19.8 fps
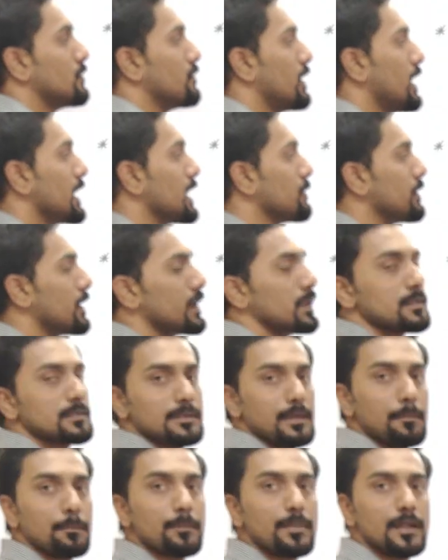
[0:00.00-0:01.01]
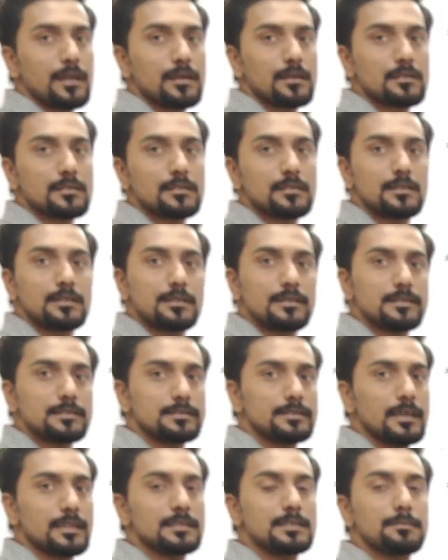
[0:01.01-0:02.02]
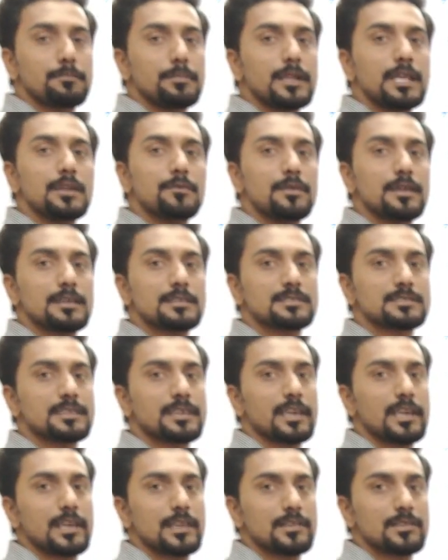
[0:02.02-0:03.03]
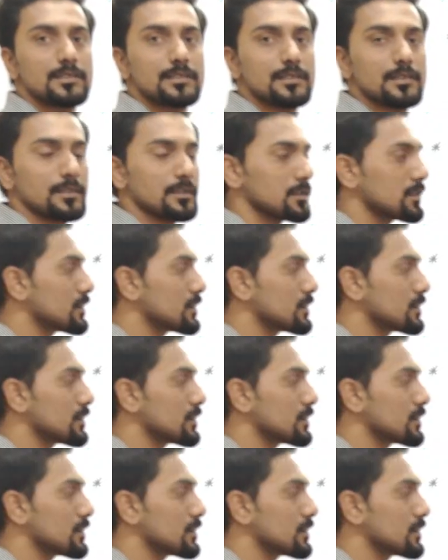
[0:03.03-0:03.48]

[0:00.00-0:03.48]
very simpler than the previous case.